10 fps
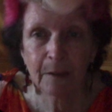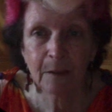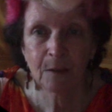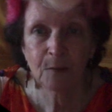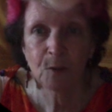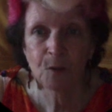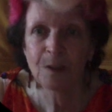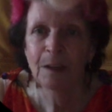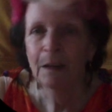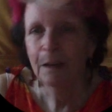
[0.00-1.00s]
that I've used
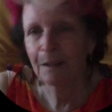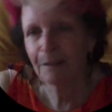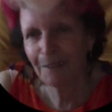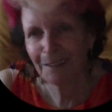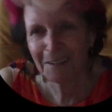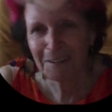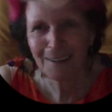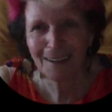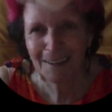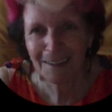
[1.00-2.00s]
and the fact that
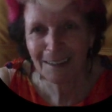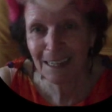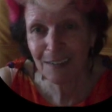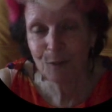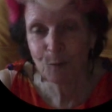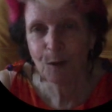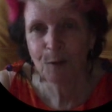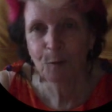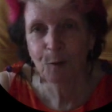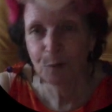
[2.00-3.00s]
it's against a white
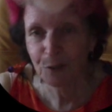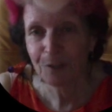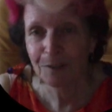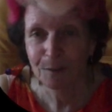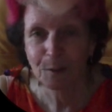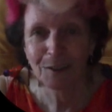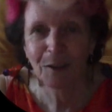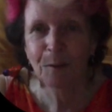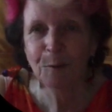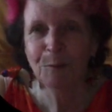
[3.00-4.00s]
wall, which always
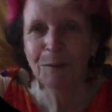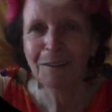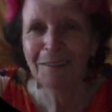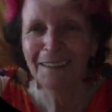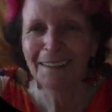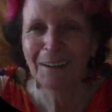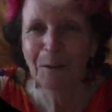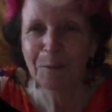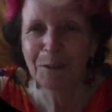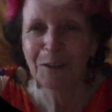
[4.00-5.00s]
helps when you're in
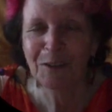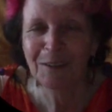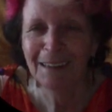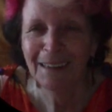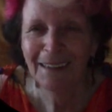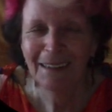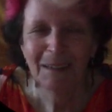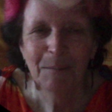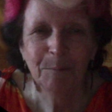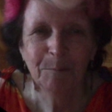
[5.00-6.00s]
competition
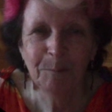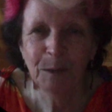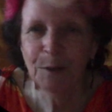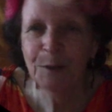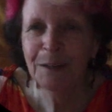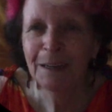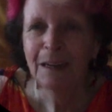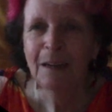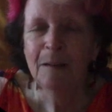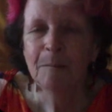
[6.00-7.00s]
mode.
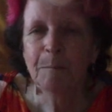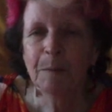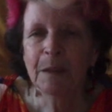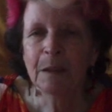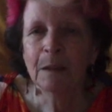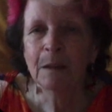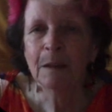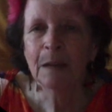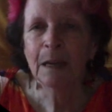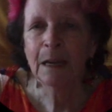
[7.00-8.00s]
but
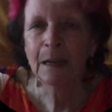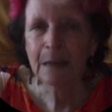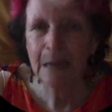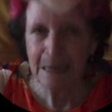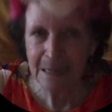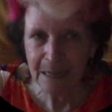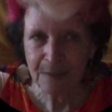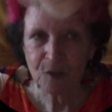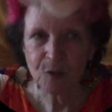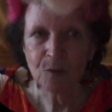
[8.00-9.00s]
it does
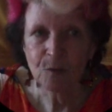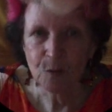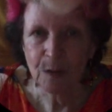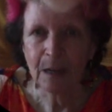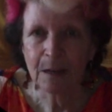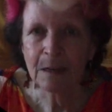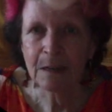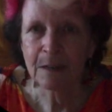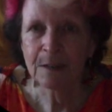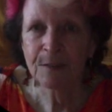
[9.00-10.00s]
do that. It
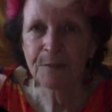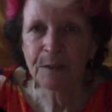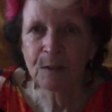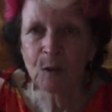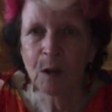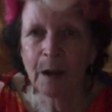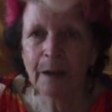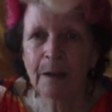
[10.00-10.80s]
does feel like